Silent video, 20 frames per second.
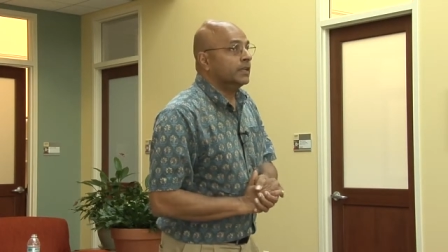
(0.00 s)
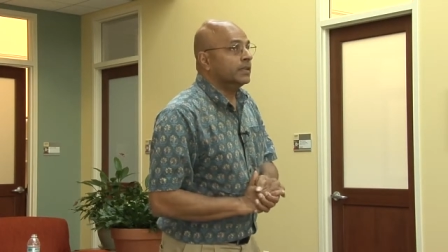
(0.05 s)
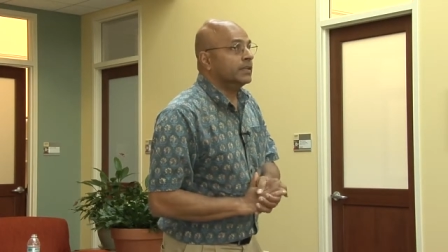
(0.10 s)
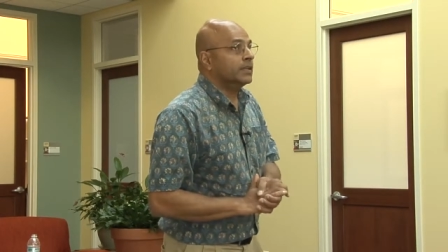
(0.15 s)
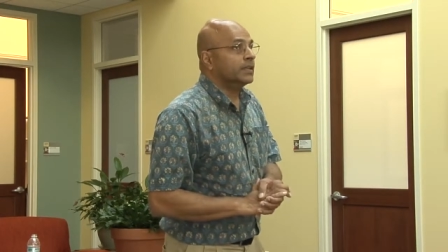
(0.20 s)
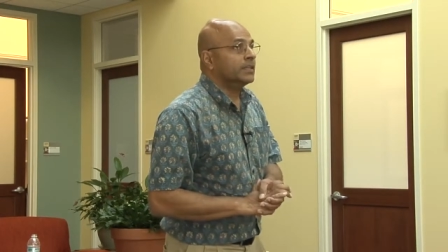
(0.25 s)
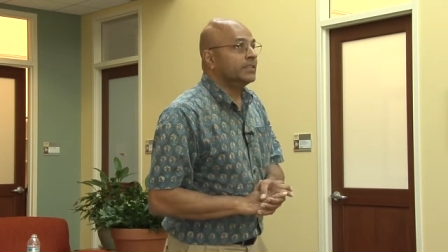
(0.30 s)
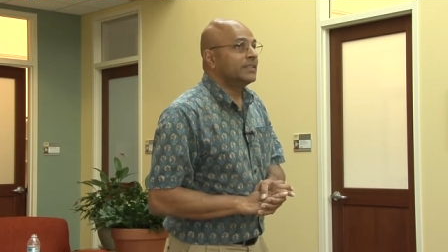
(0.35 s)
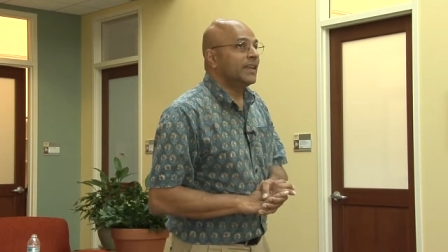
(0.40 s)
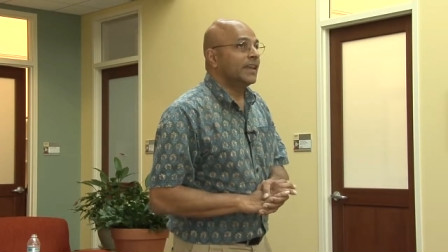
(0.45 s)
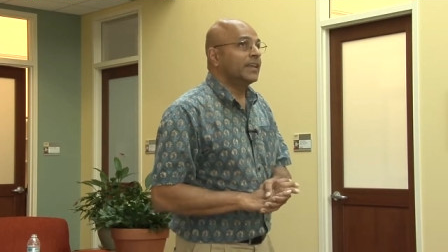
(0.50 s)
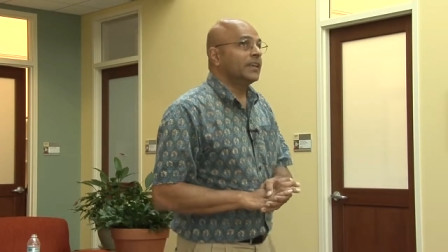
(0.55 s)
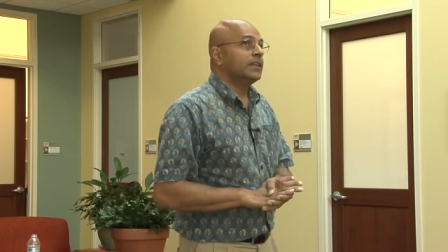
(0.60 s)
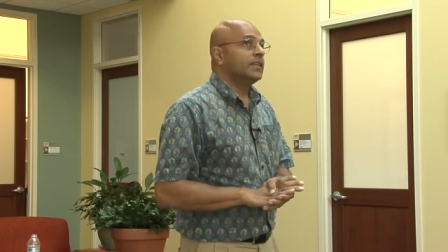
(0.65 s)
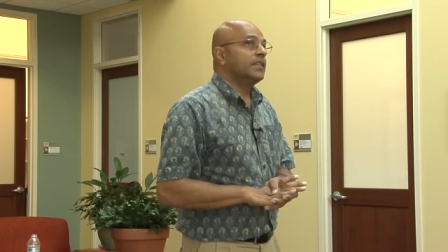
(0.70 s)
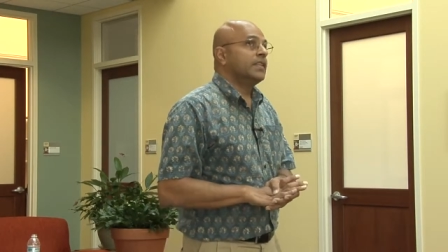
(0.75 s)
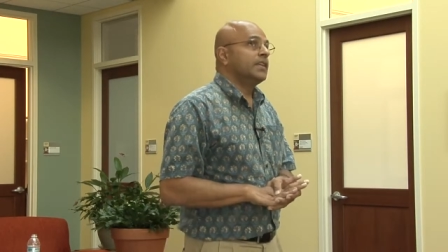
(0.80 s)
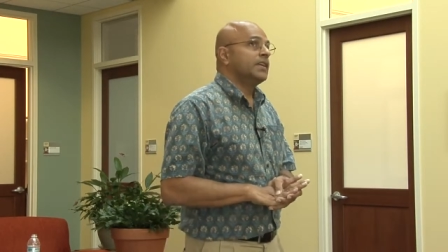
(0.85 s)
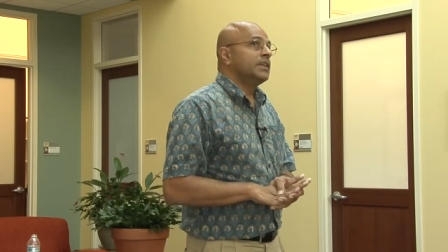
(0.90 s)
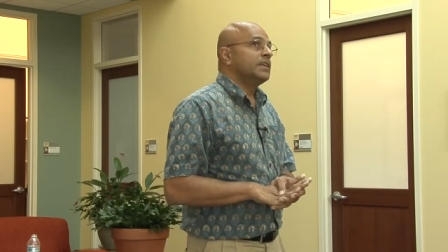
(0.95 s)
The
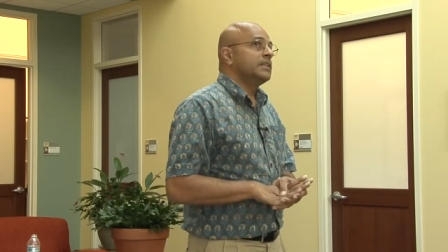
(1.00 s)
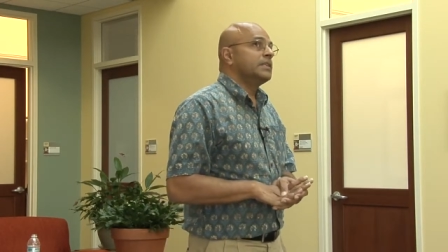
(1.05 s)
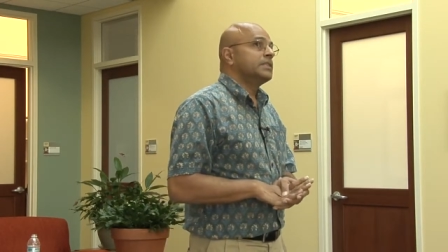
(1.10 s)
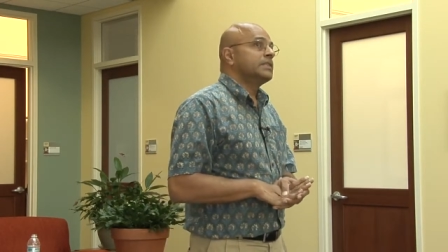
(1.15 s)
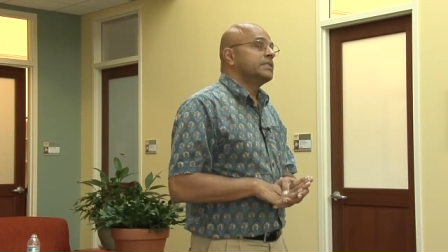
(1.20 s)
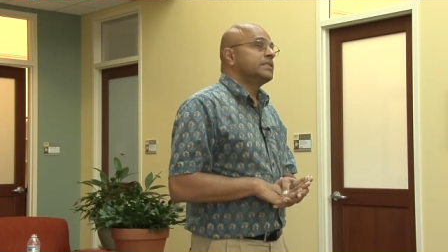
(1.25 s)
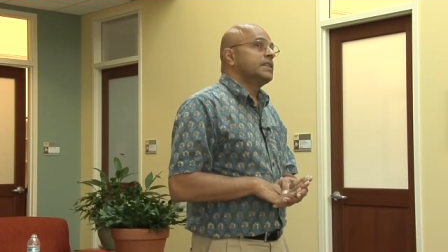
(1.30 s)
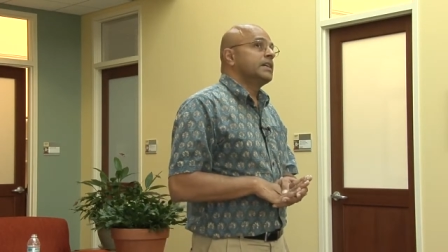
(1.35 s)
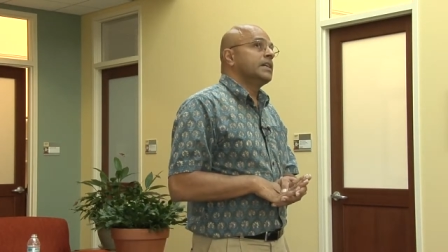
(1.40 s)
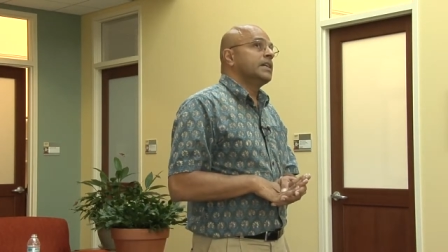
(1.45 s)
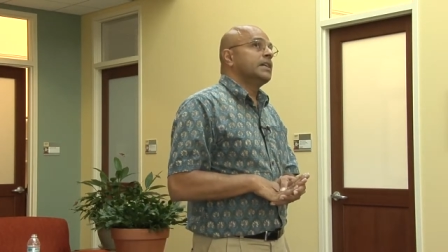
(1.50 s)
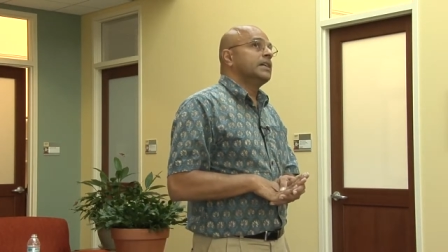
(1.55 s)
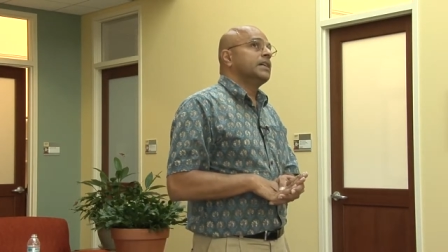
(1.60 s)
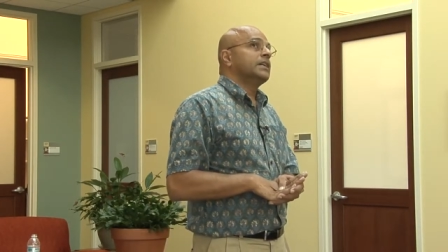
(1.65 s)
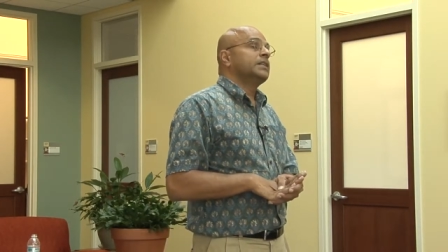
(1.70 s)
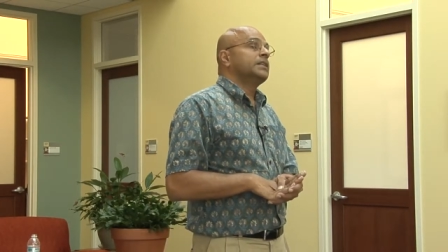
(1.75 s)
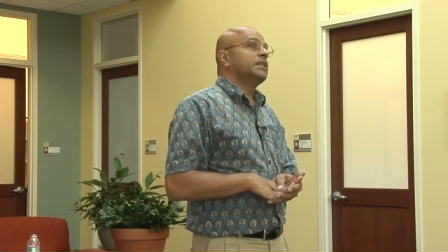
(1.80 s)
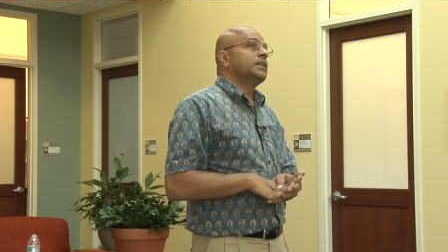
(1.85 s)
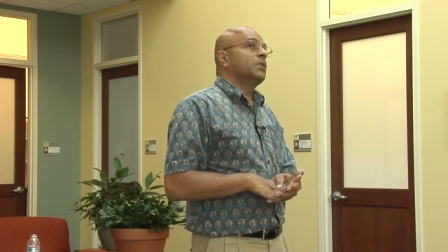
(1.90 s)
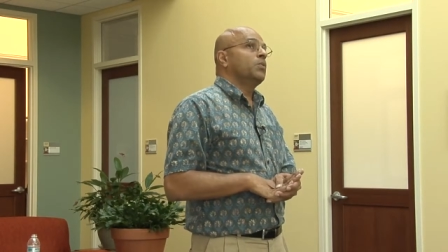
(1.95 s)
second thing is
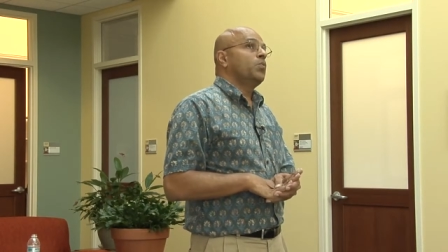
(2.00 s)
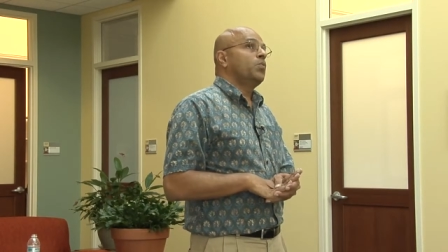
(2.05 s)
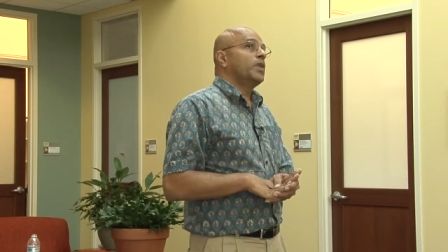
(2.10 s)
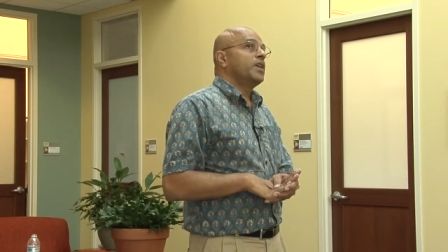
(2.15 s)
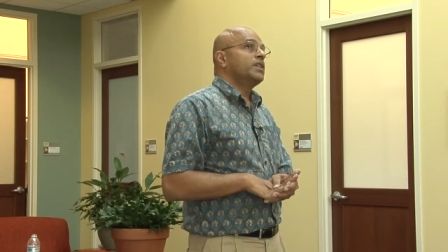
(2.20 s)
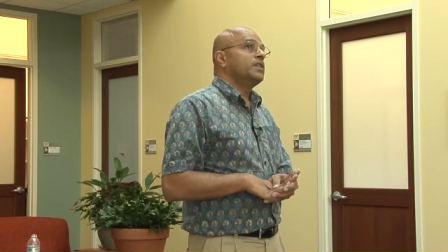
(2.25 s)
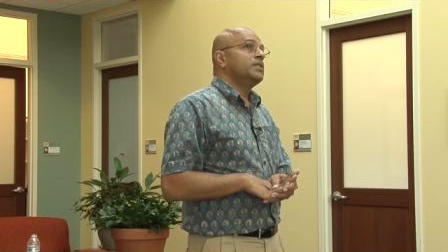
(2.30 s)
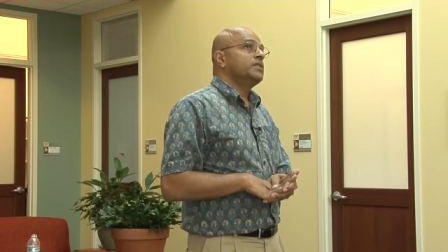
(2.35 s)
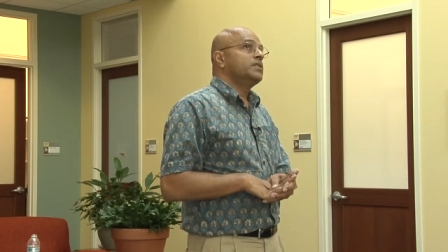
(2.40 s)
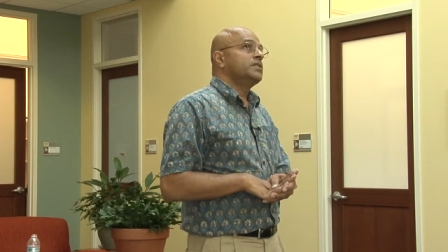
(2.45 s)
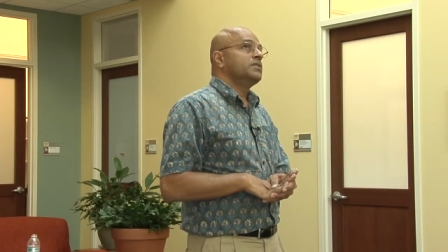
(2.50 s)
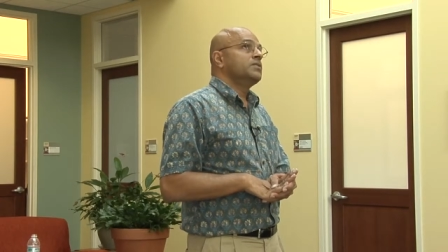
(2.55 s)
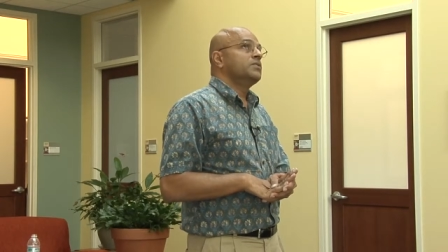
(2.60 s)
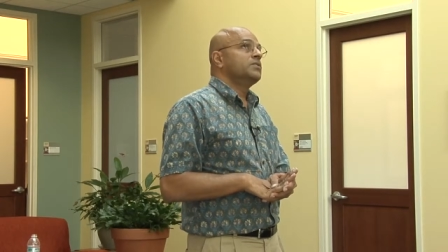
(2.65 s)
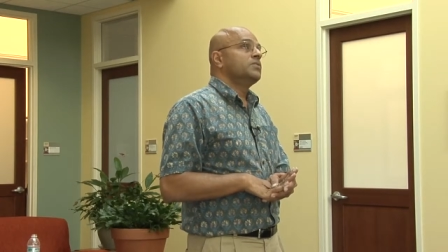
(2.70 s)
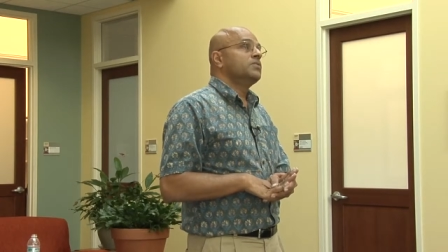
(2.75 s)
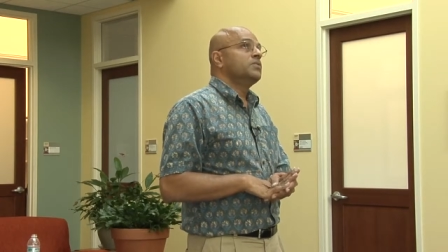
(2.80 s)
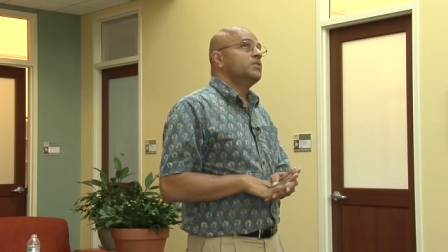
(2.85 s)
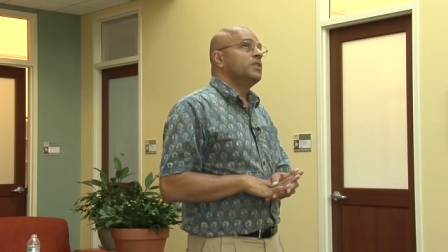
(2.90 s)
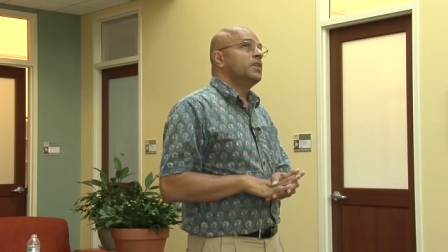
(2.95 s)
that when
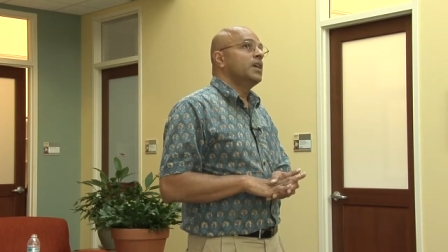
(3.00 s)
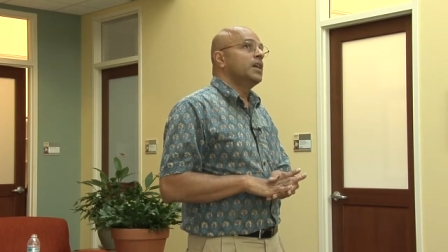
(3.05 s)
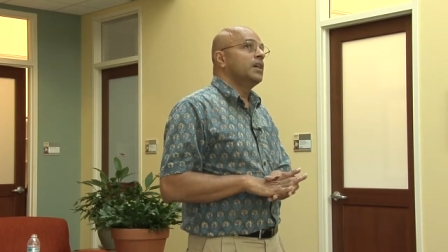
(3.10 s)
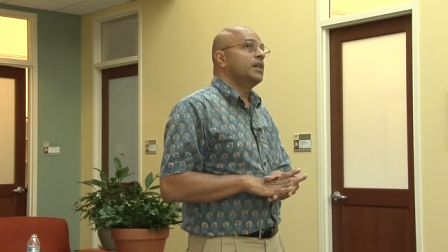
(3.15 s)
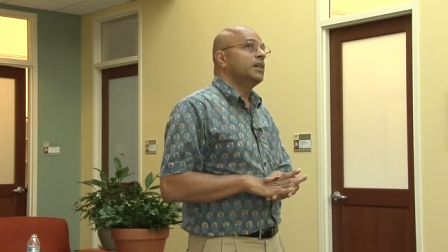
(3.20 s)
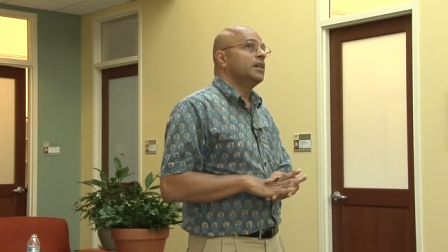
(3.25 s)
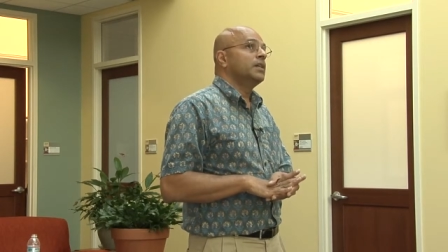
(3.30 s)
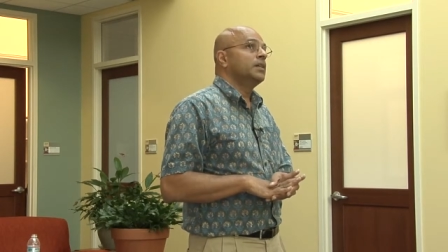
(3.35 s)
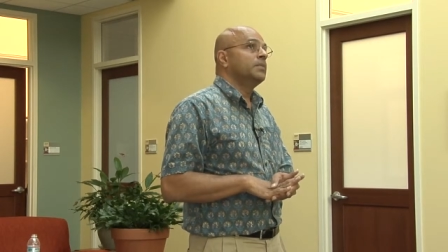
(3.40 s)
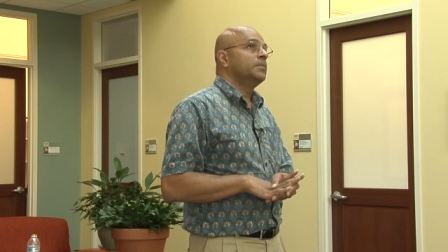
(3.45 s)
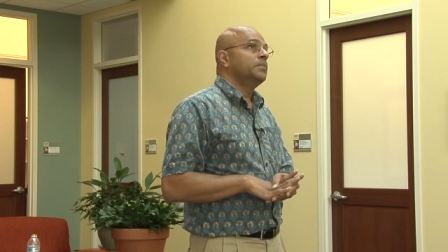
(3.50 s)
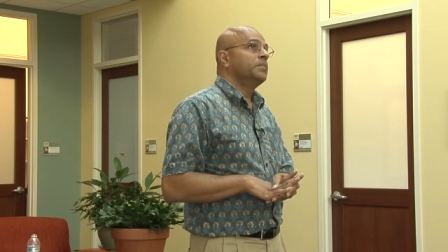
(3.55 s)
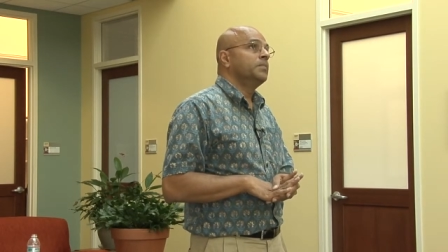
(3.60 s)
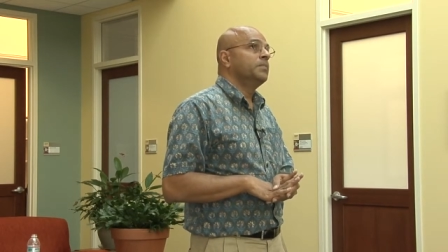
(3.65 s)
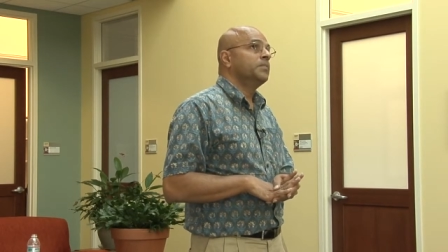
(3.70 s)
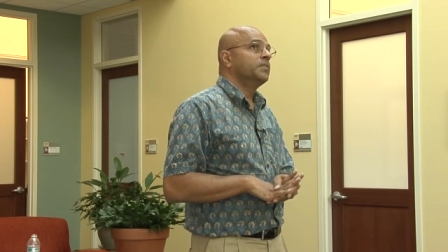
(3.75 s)
you uh,